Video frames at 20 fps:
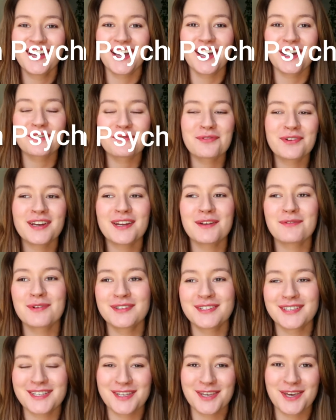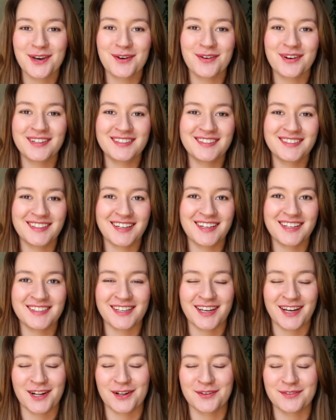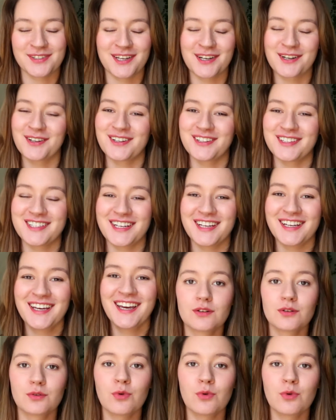I really wanted to go and study health psychology.